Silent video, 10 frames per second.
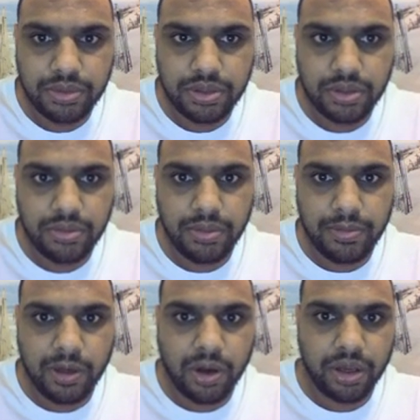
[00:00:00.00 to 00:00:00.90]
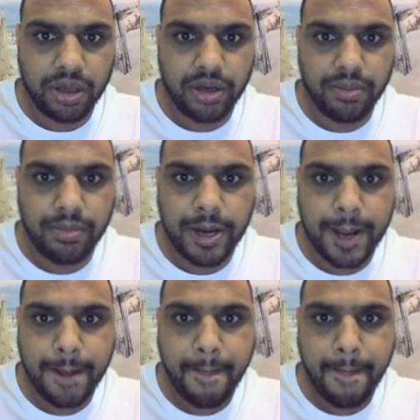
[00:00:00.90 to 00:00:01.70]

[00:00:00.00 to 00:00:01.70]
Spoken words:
So we'll be logging in a minute.